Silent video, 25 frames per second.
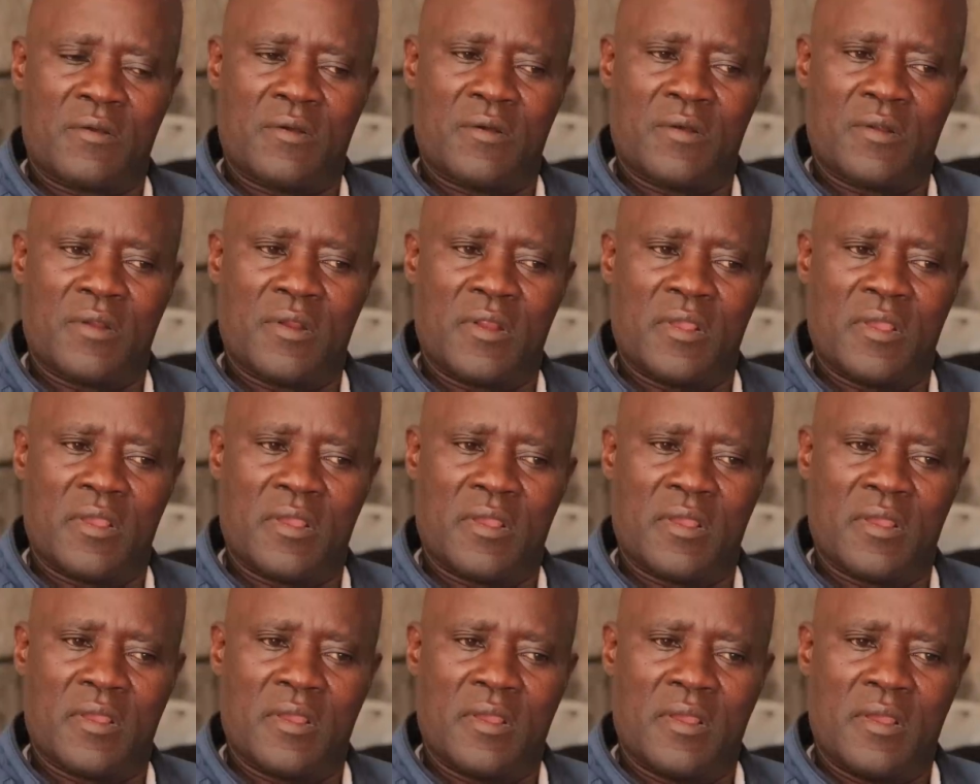
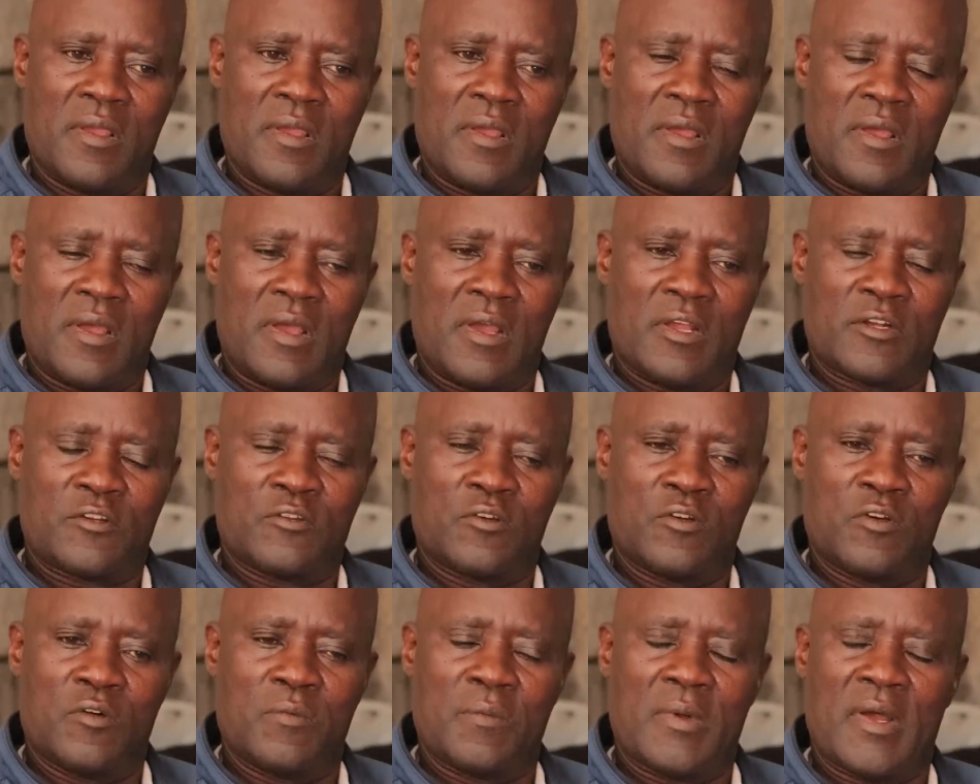Pwani at
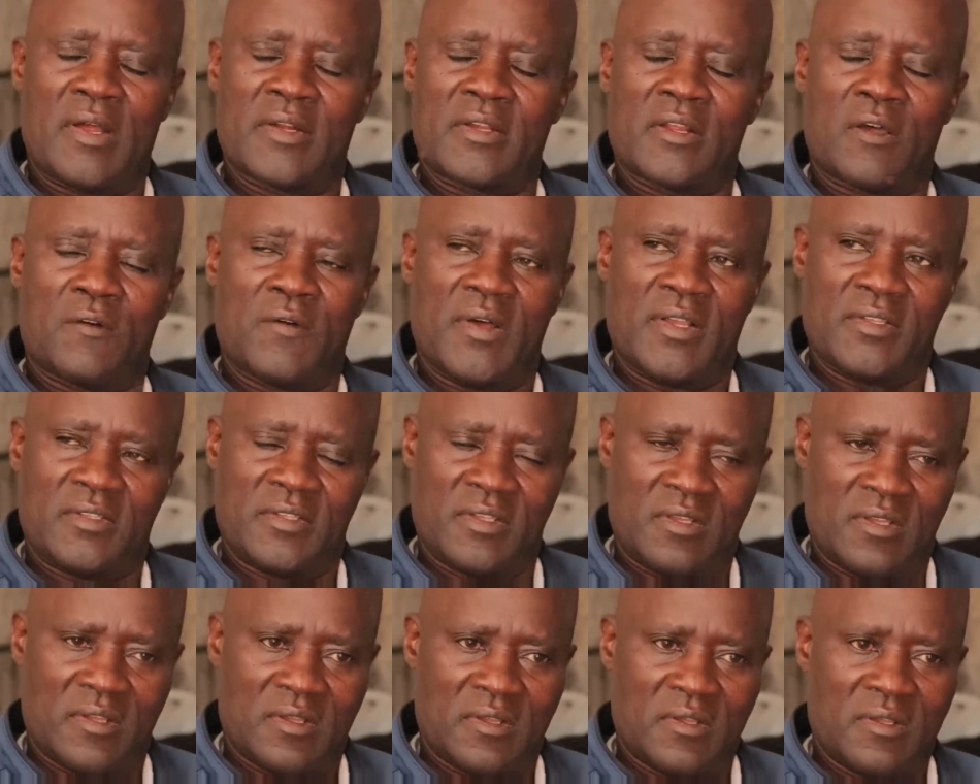home at
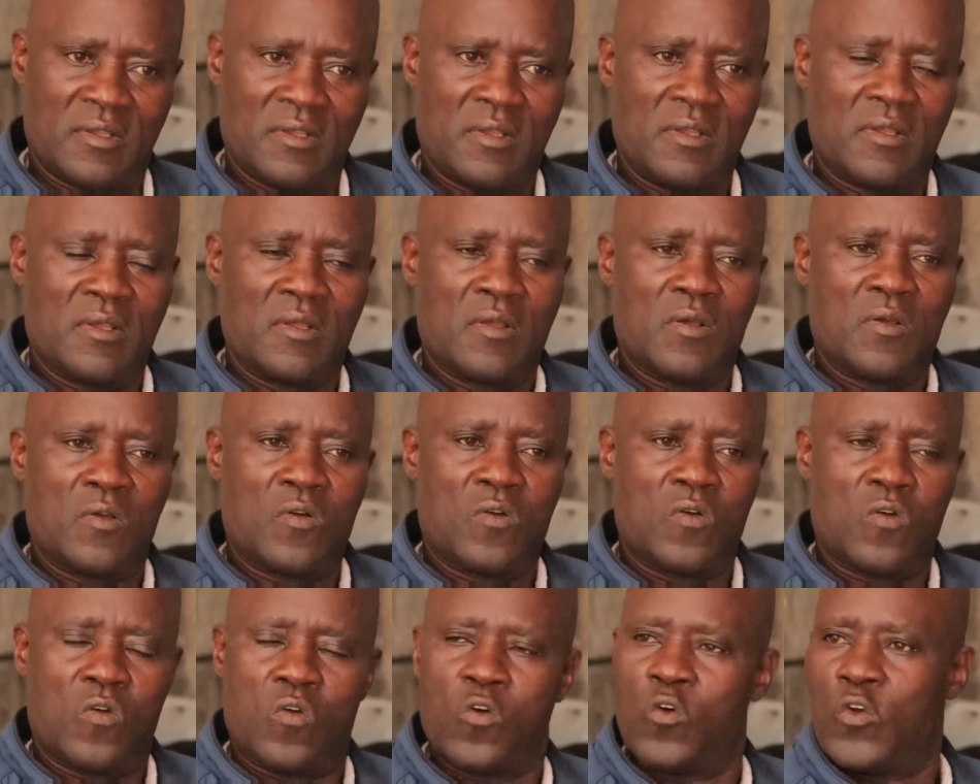Awasi
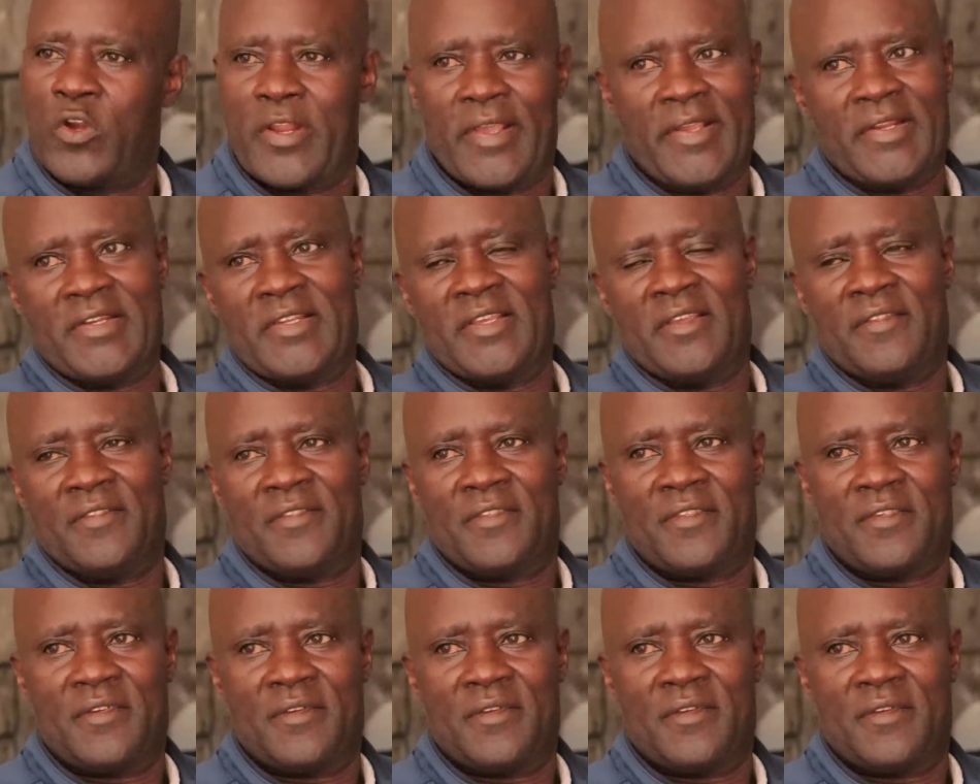on 18th.